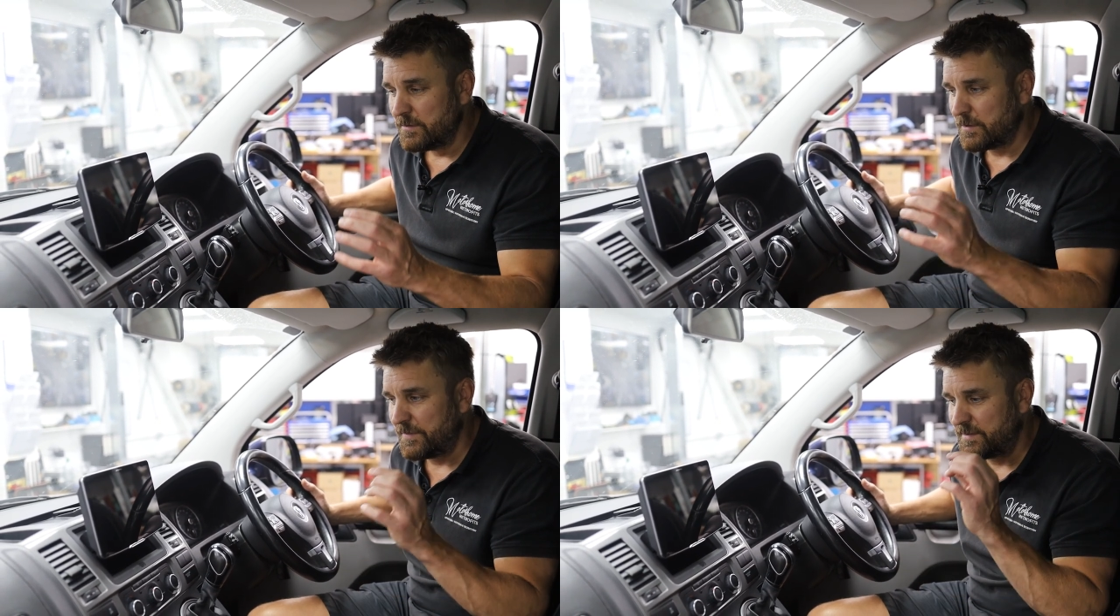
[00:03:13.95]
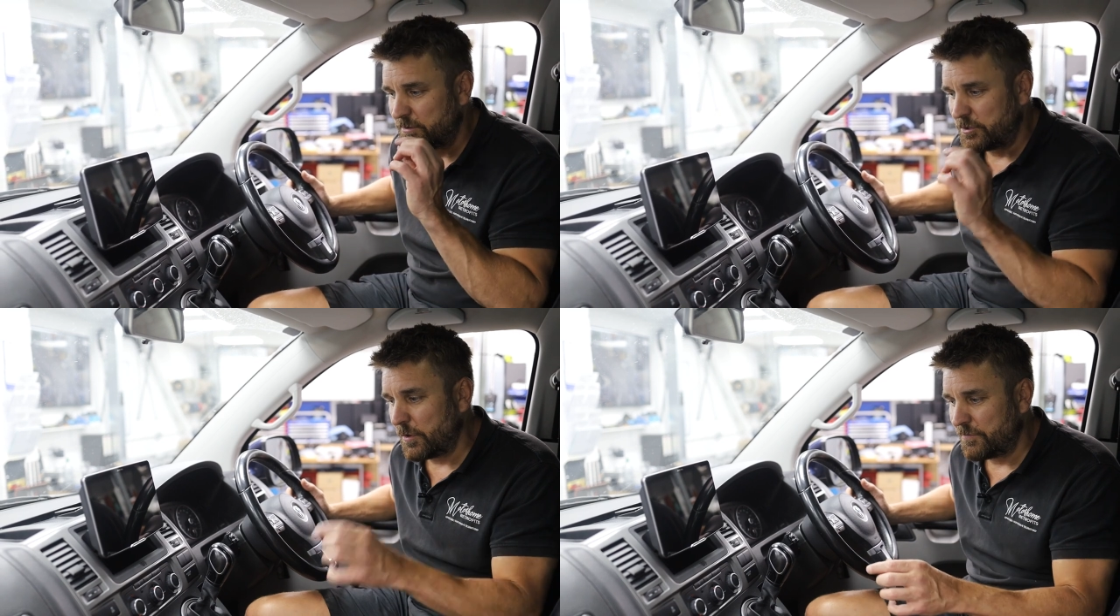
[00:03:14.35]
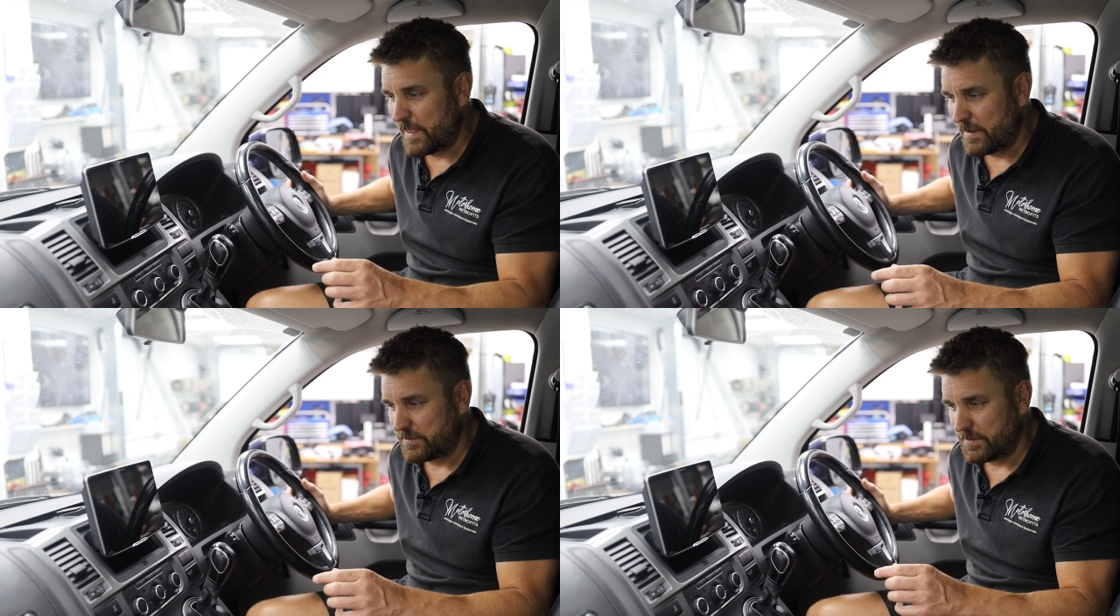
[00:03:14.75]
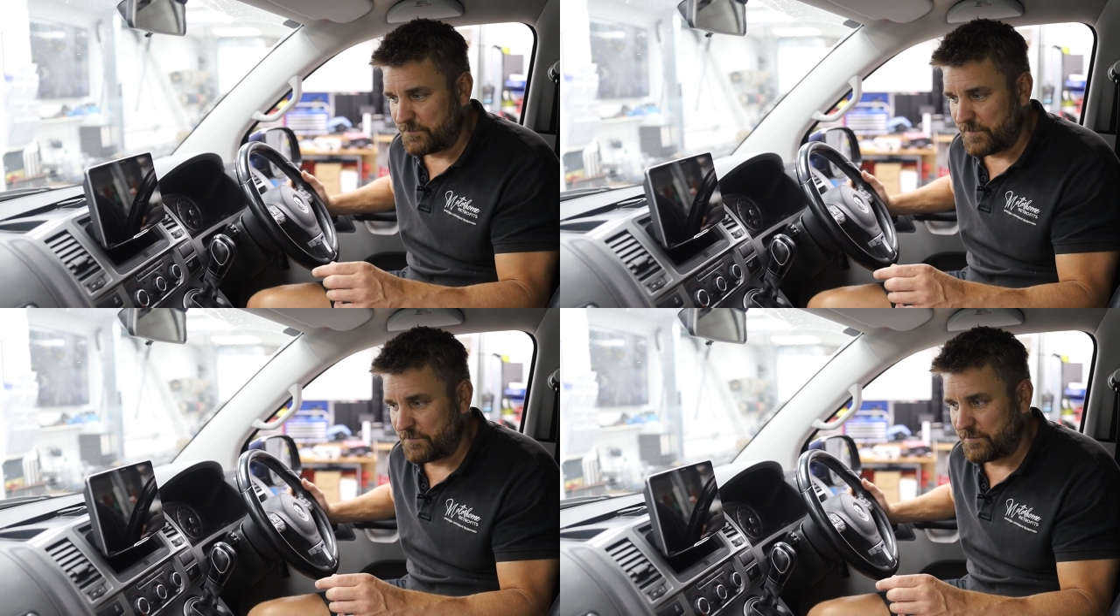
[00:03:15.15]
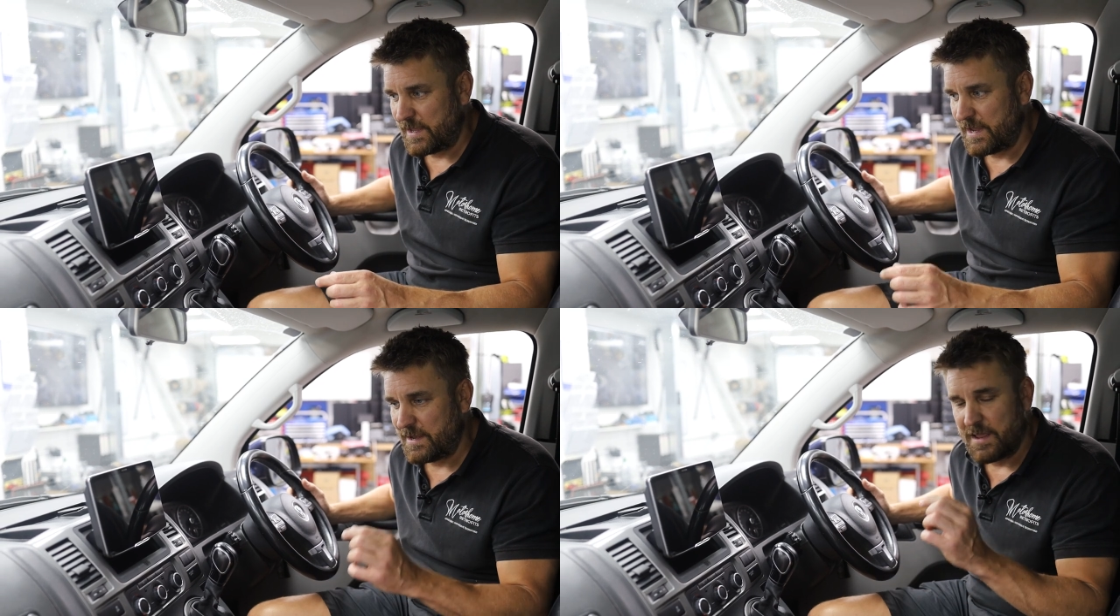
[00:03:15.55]
So this is a
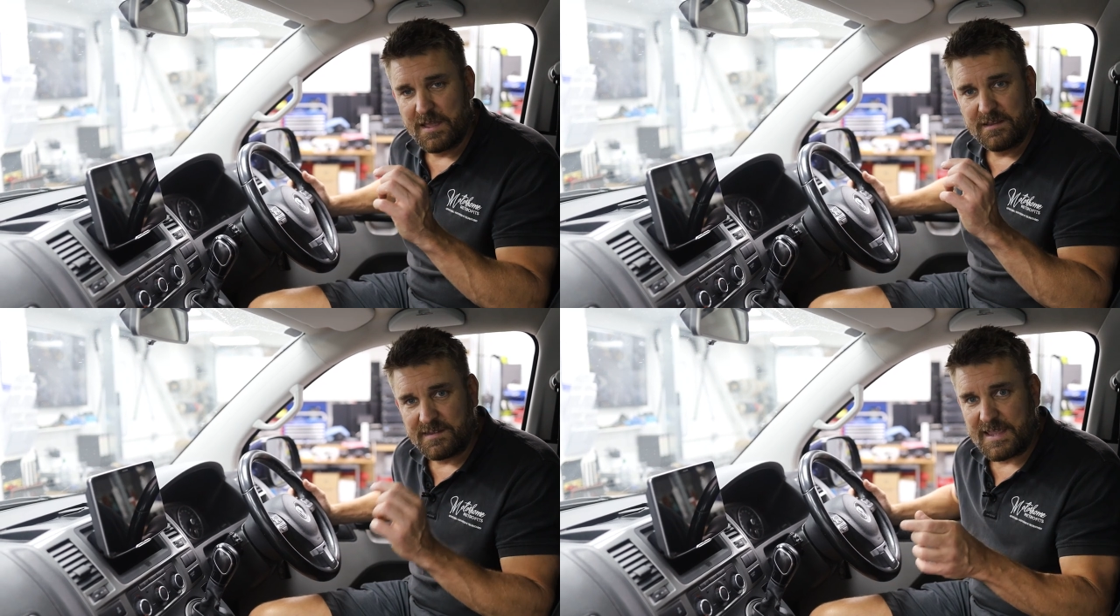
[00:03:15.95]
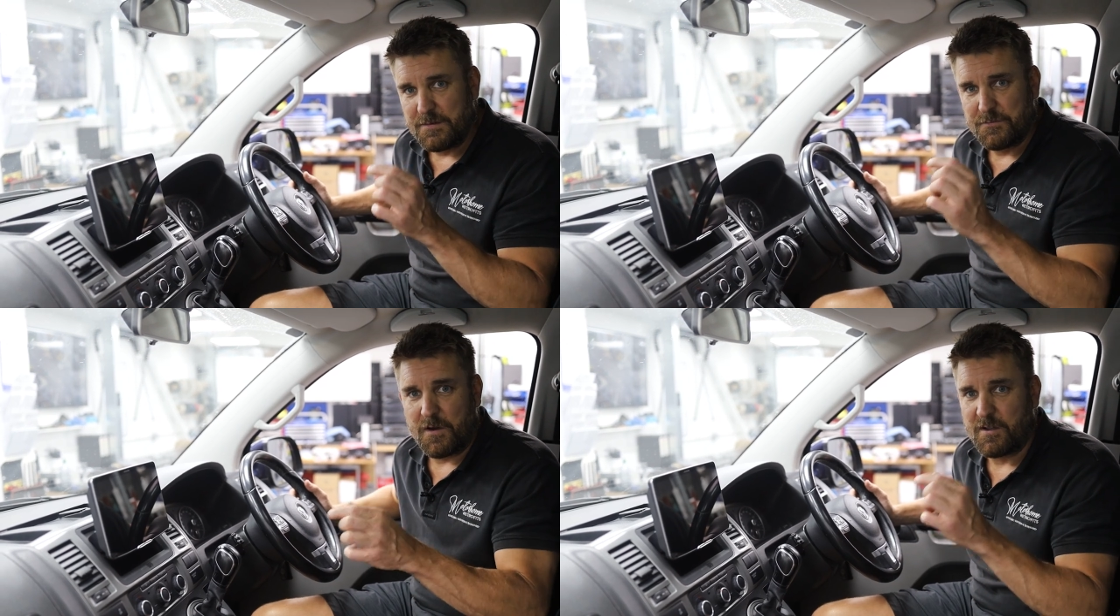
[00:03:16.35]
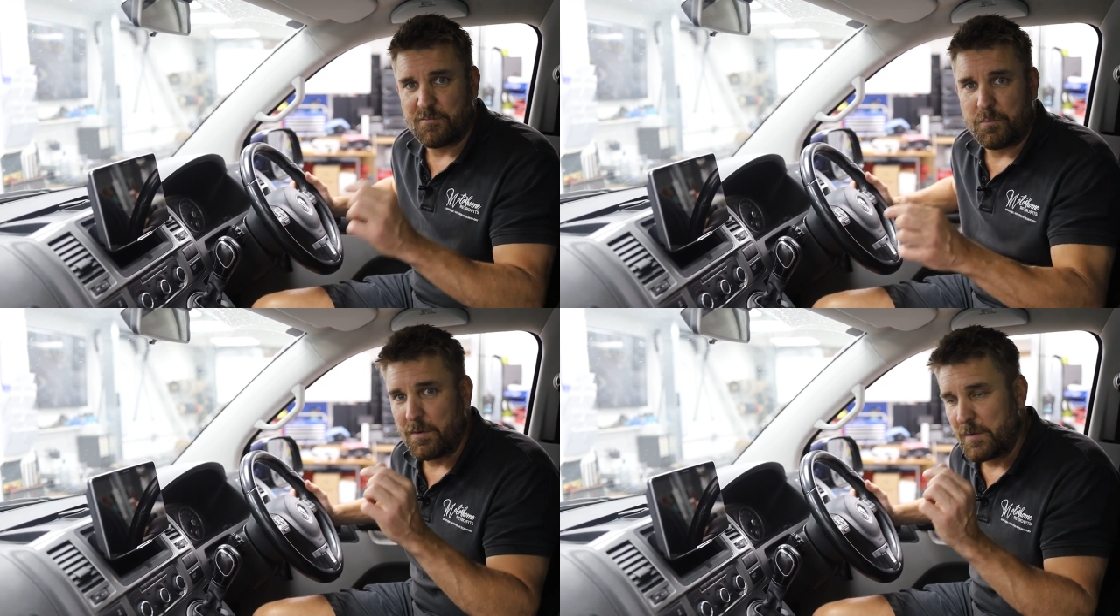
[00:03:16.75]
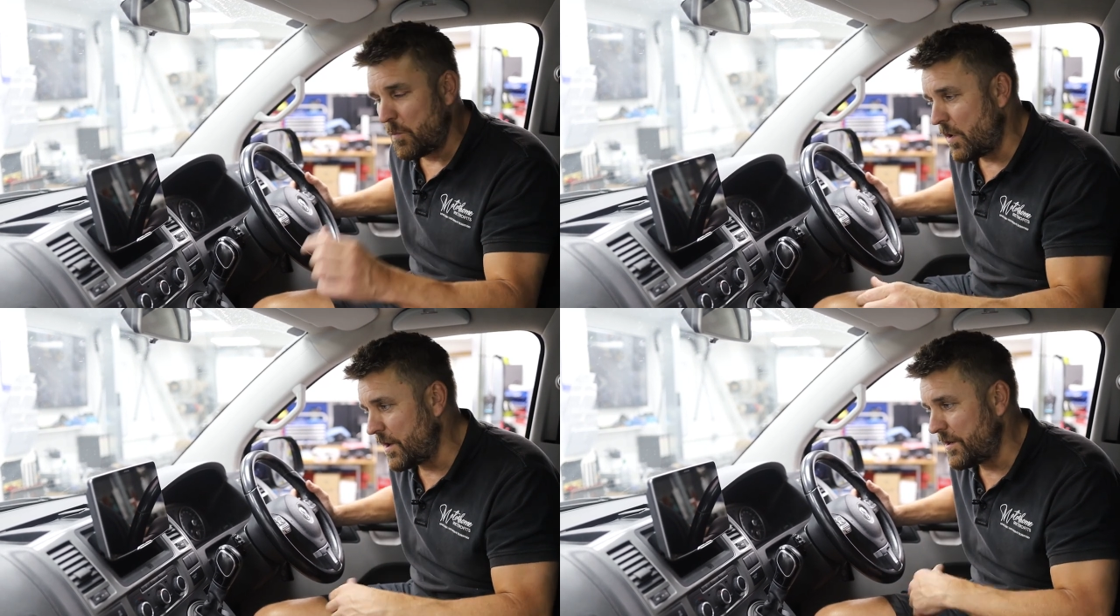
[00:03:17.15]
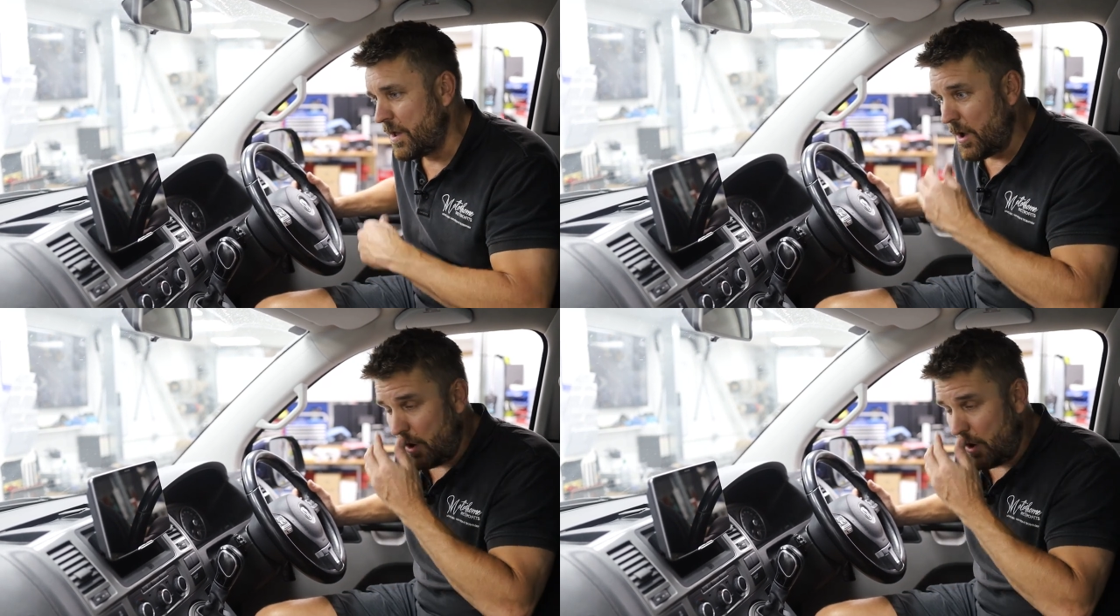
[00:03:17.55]
2015 T5.1,